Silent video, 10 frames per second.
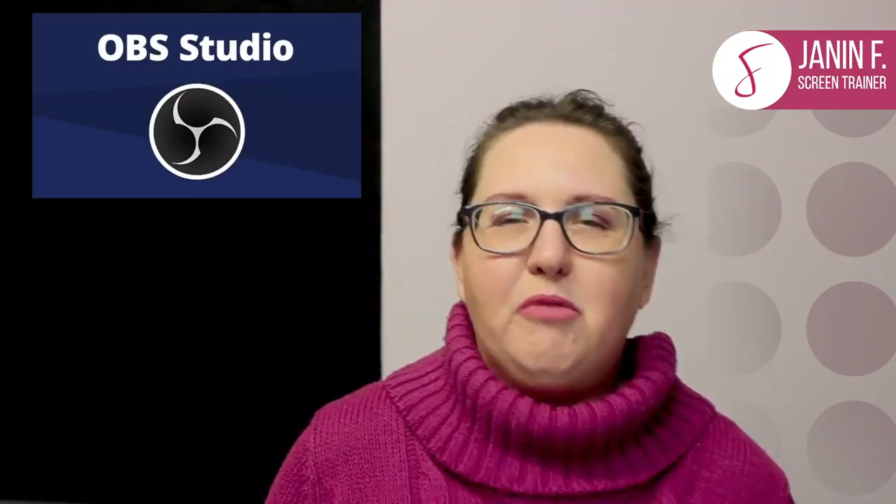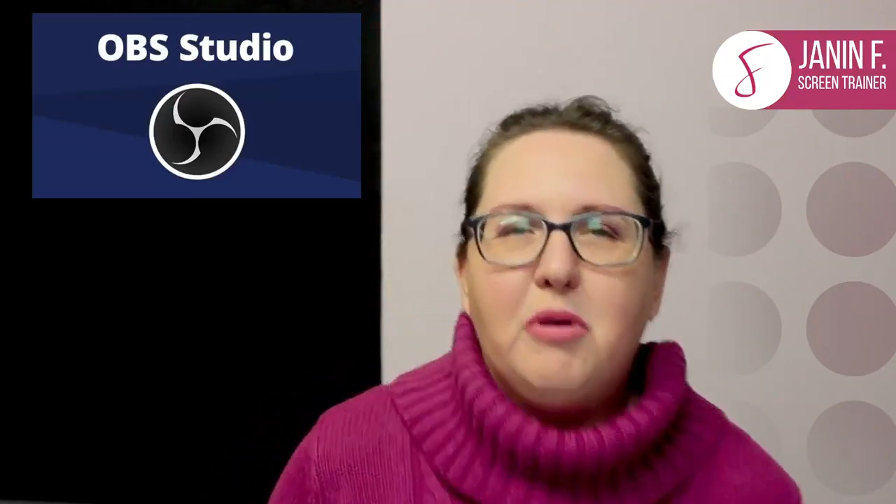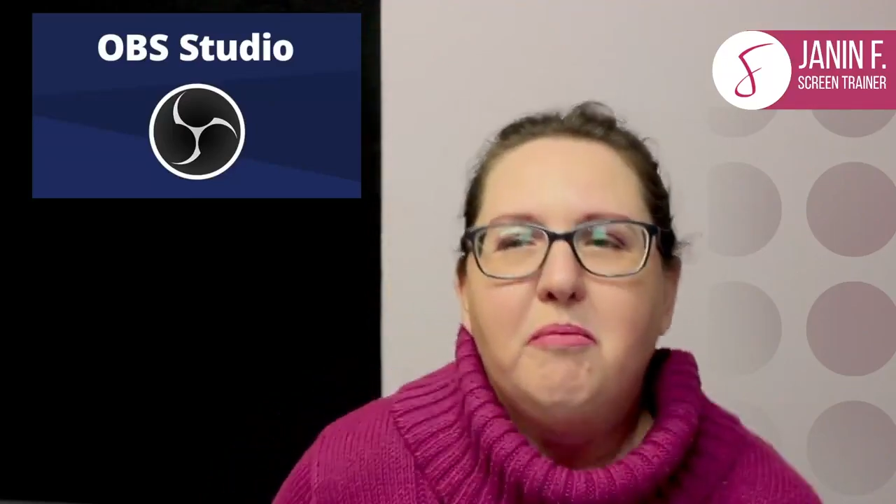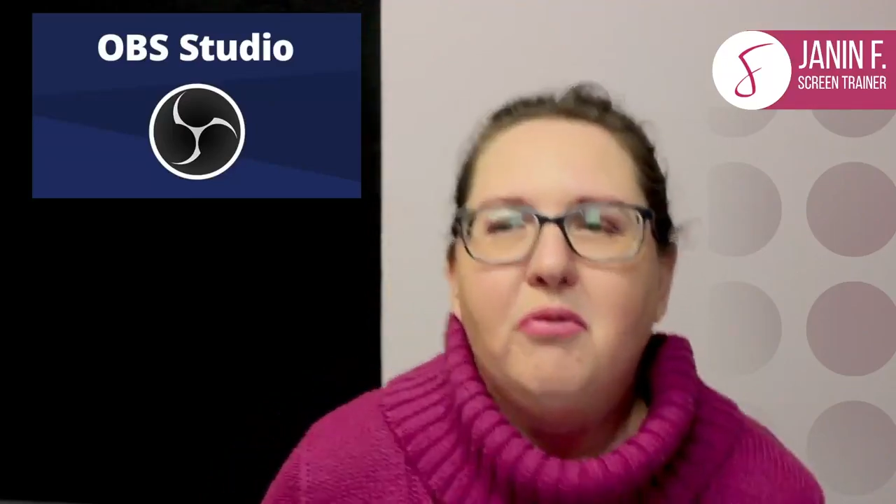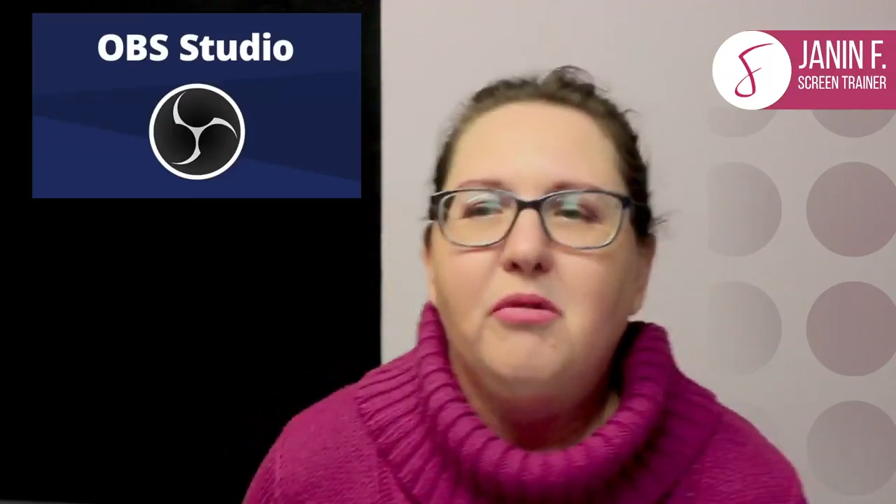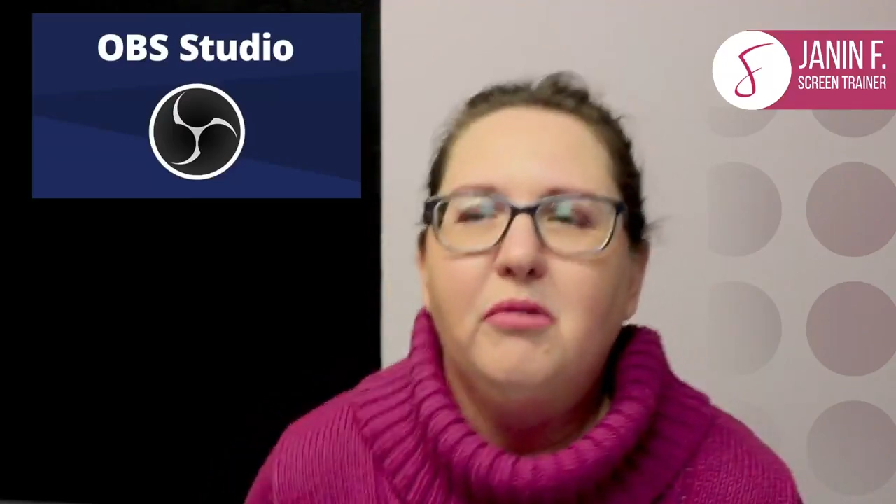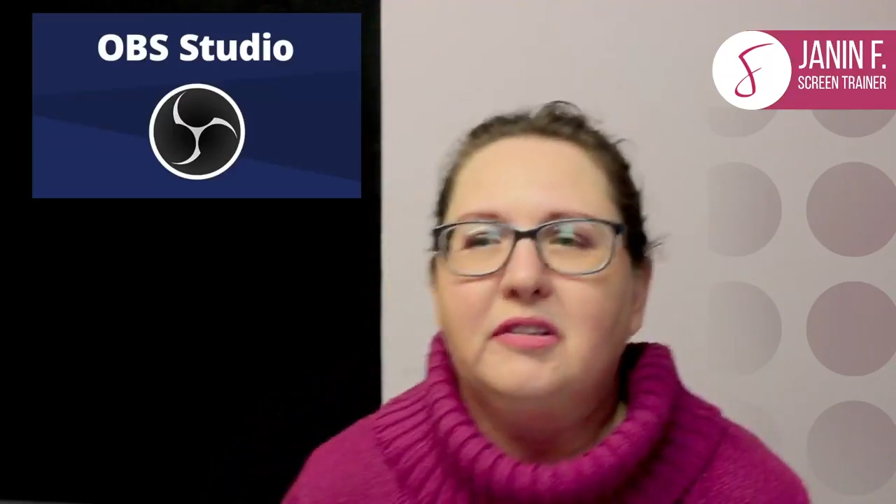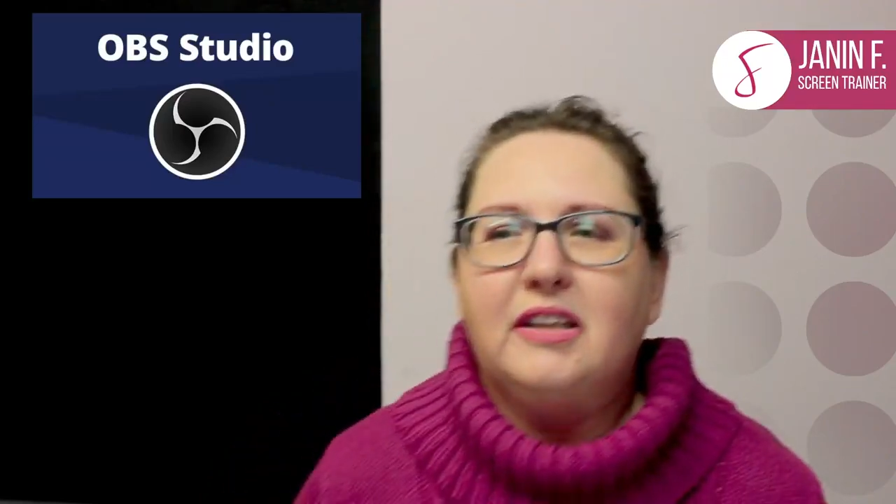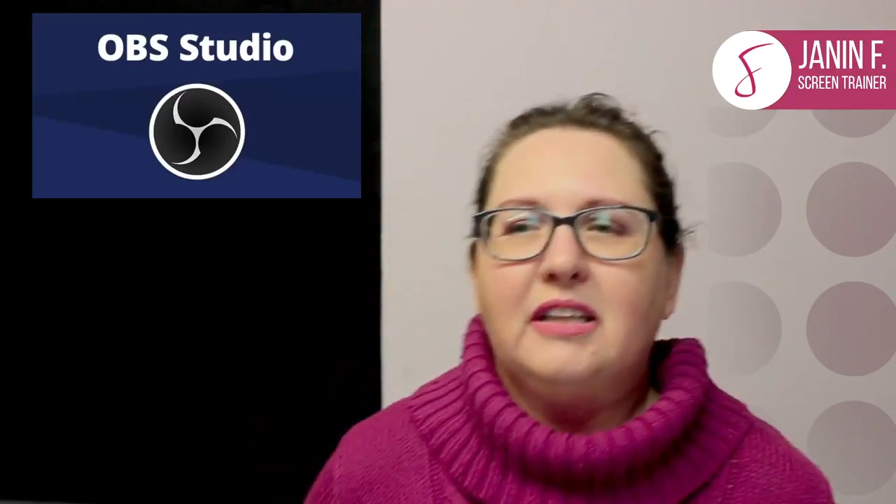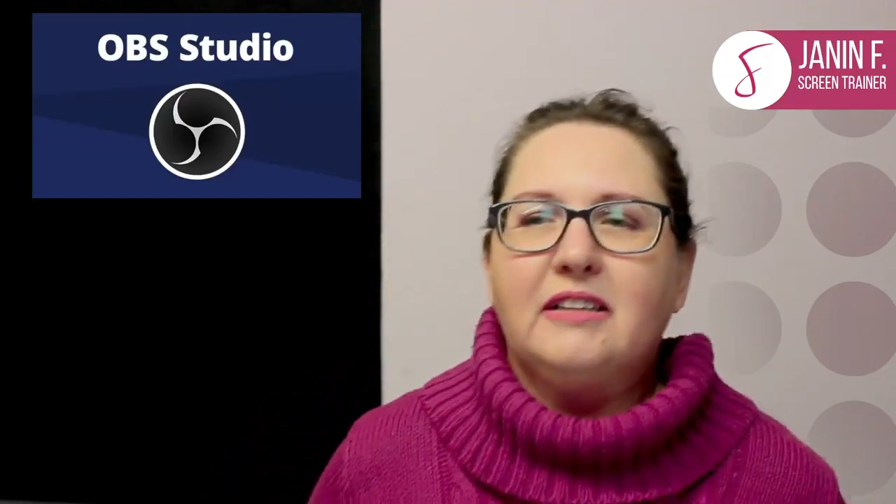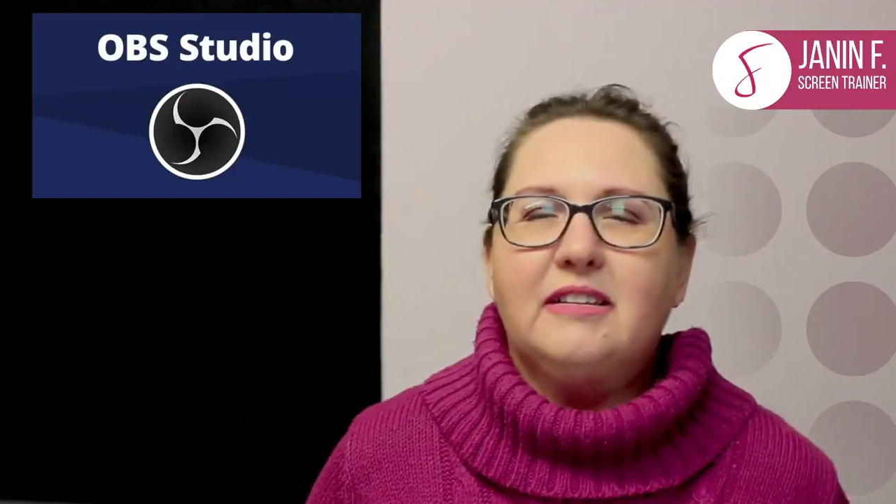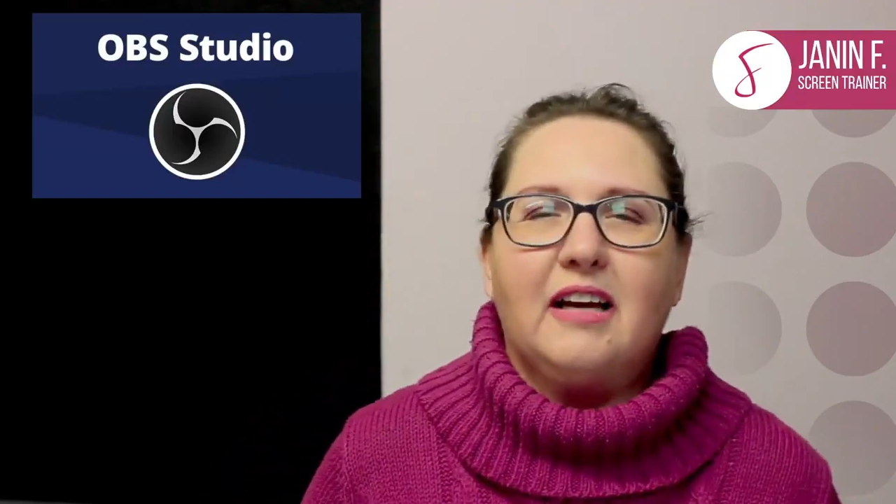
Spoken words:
important,